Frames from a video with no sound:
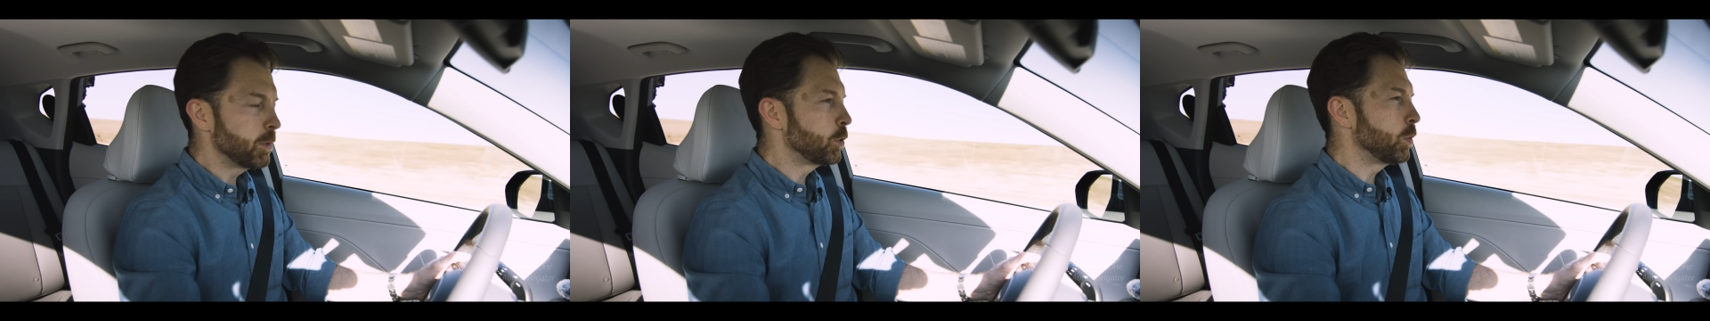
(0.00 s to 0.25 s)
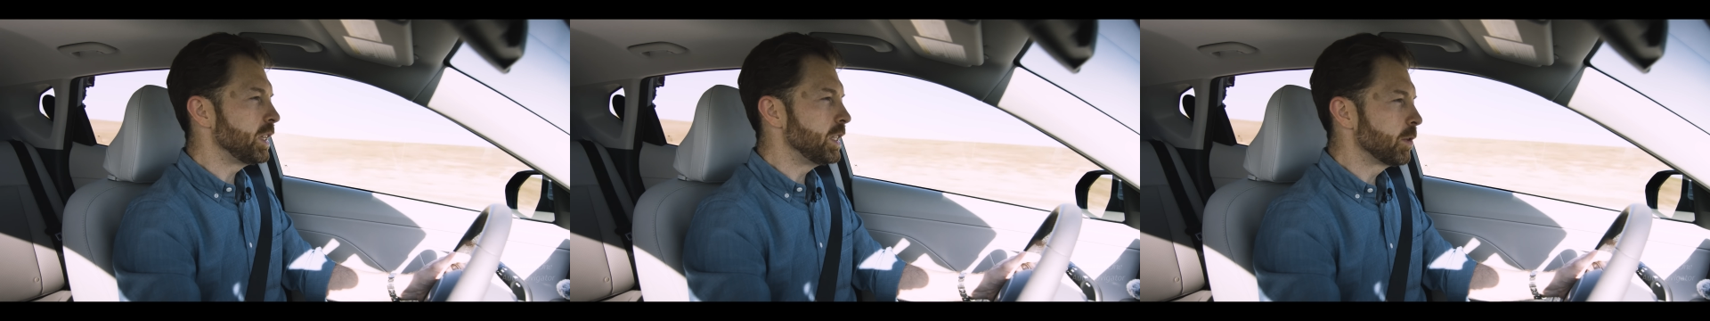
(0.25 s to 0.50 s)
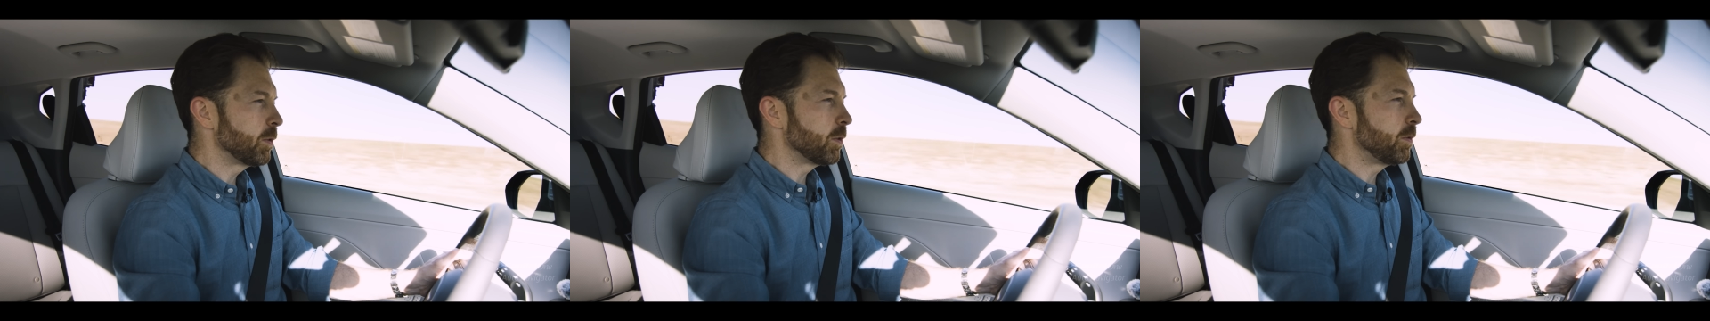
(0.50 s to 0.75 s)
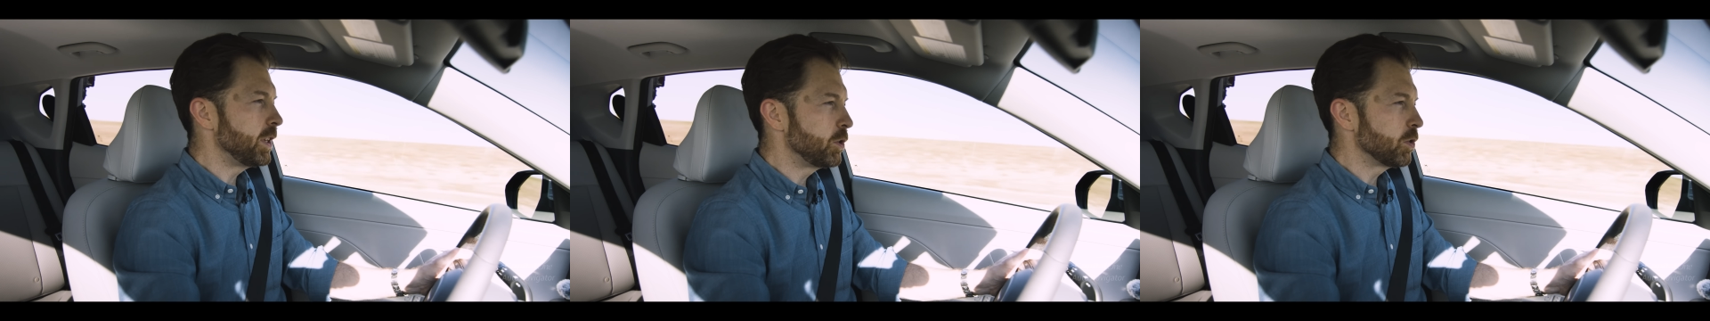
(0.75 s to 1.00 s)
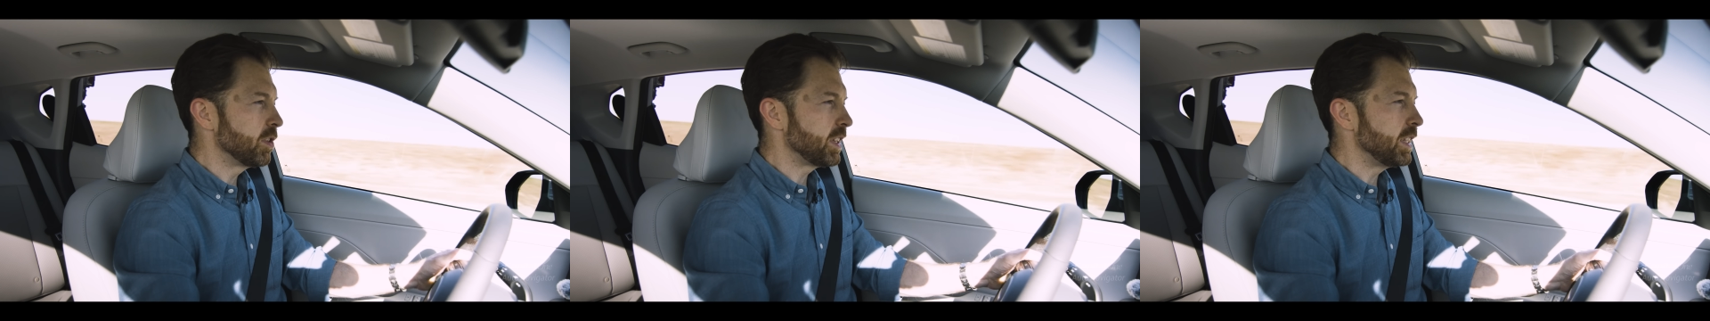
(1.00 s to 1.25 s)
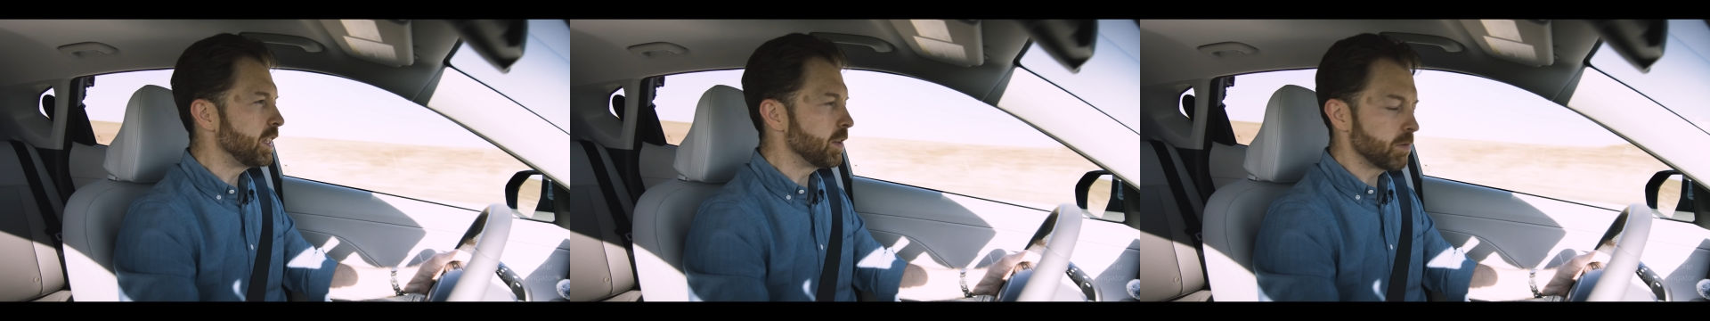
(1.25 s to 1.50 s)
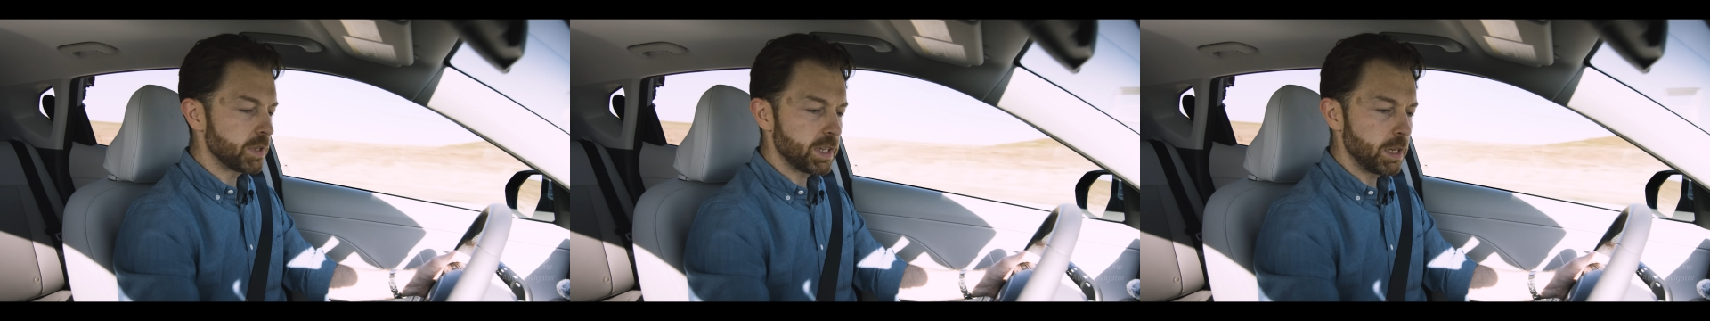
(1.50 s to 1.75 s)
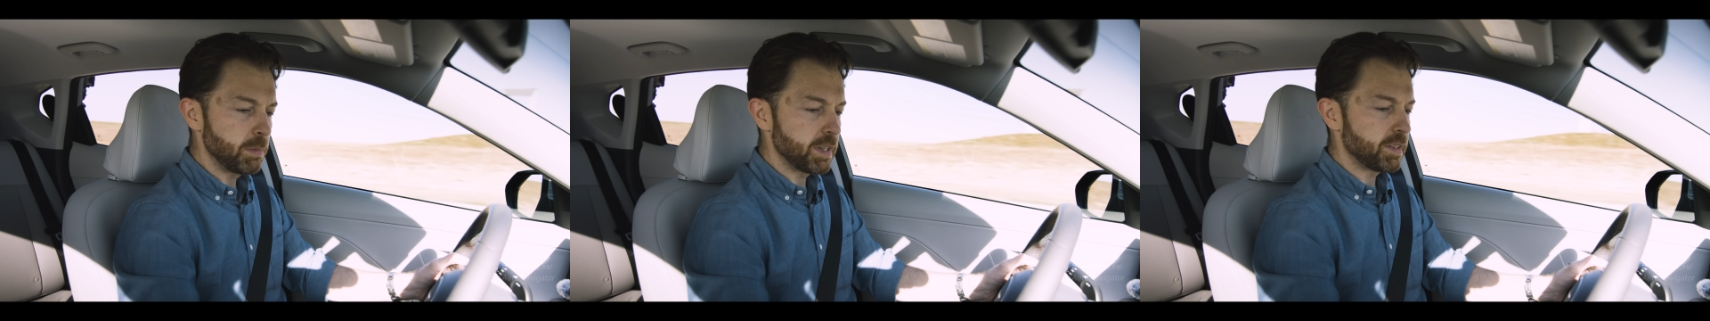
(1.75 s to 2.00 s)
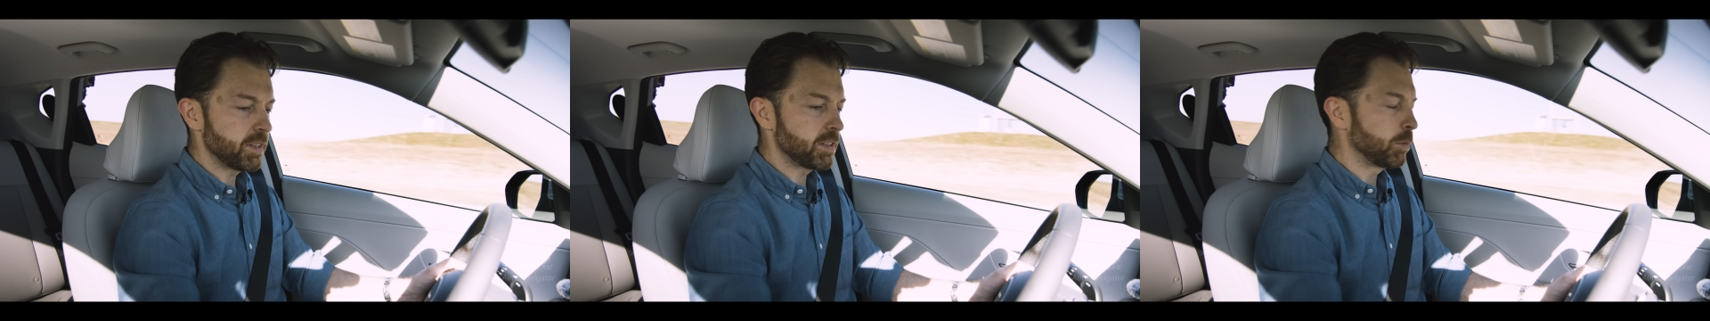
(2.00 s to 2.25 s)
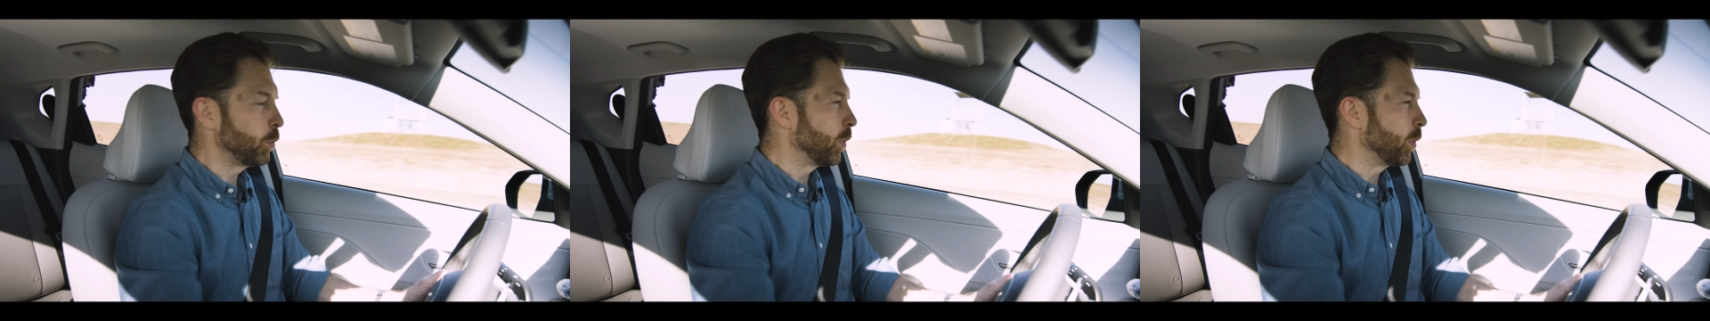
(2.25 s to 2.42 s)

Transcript: between different features in the infotainment system,